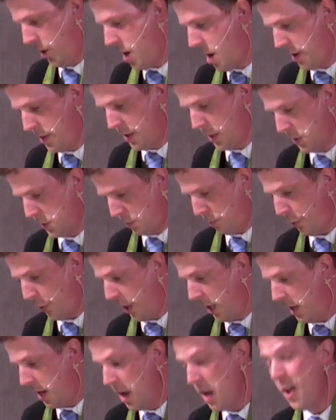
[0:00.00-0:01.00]
on this
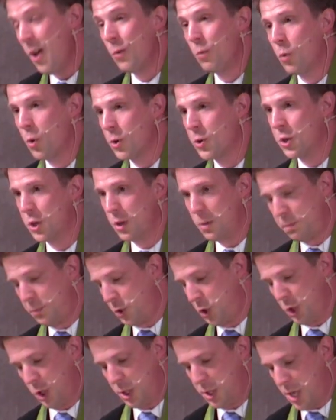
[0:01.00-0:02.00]
point. Worship
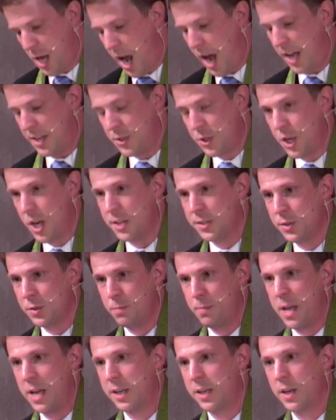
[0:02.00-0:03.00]
should not just
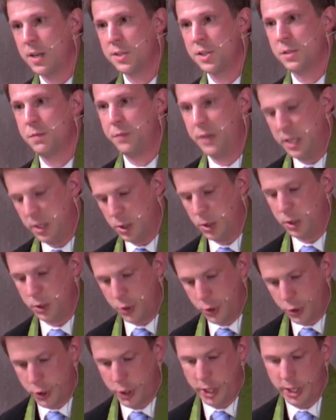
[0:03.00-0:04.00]
make us feel
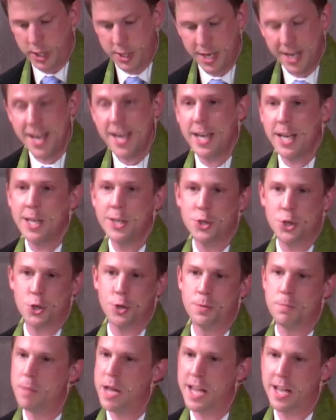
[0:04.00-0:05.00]
good, it
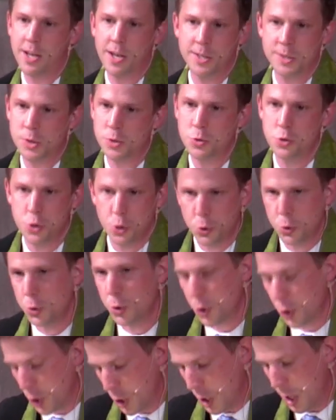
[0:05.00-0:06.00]
should make us do
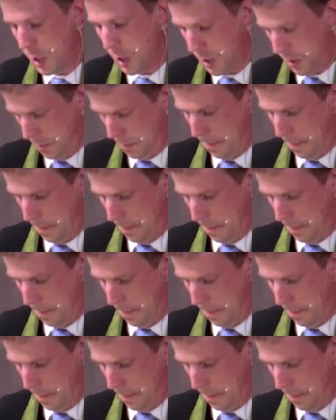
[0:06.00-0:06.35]
good.